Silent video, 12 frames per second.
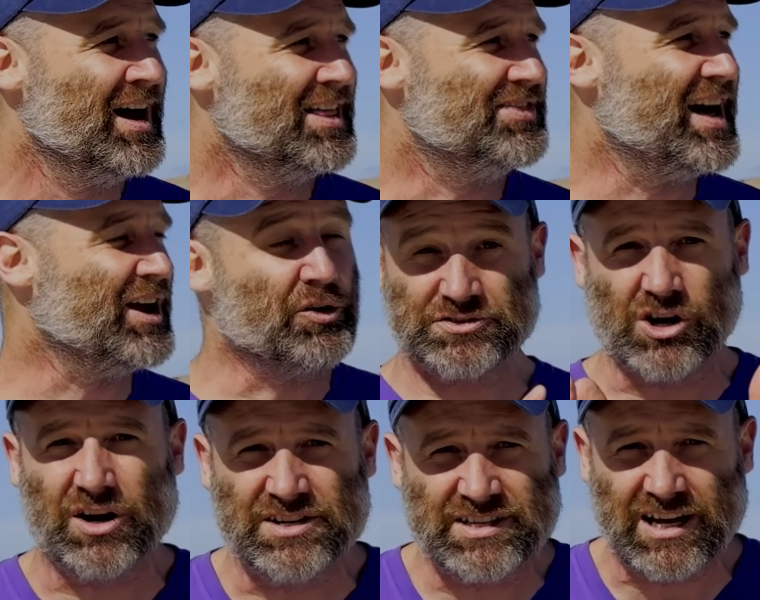They also
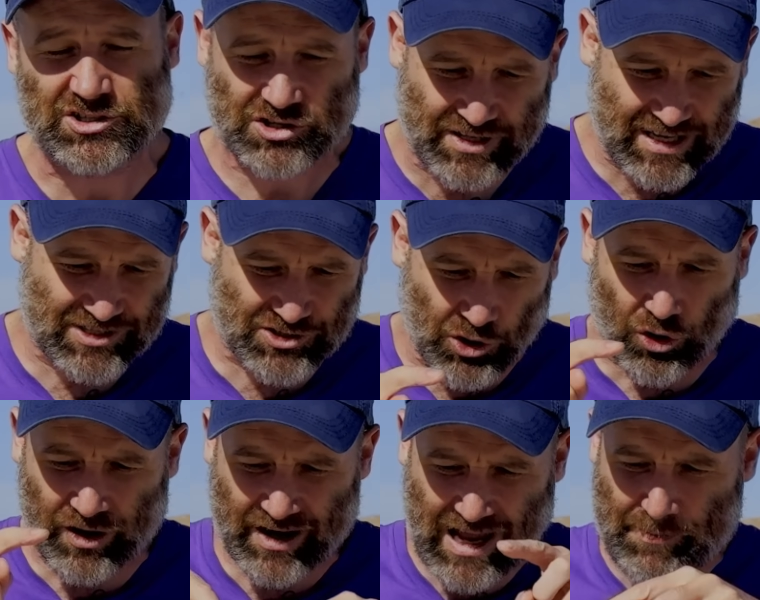got in touch because they saw
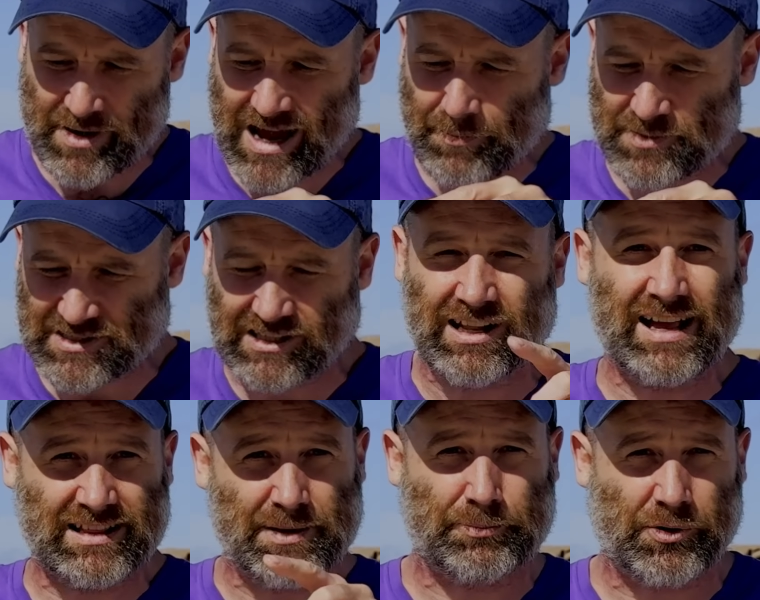it coming up as a
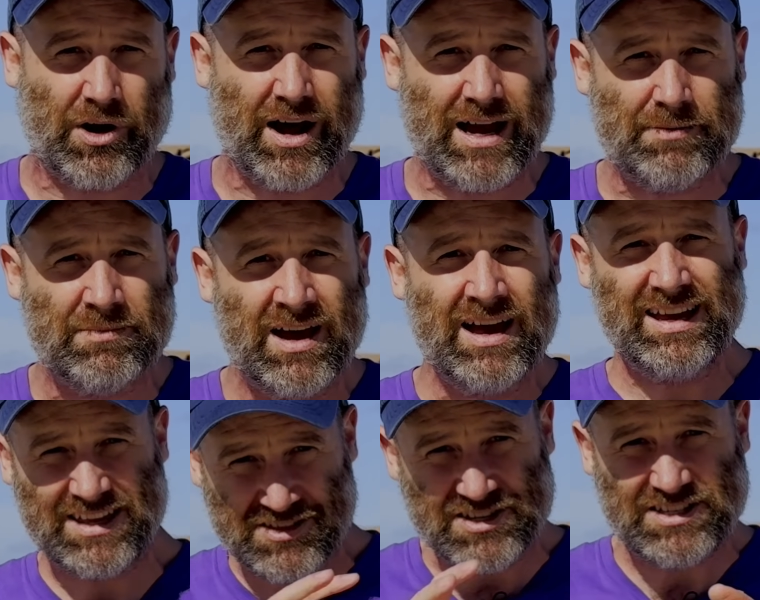likely prime
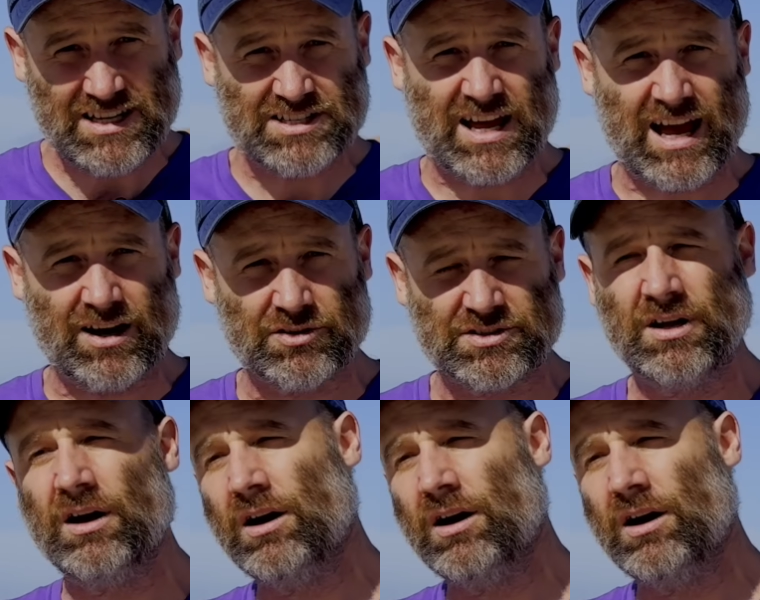in the details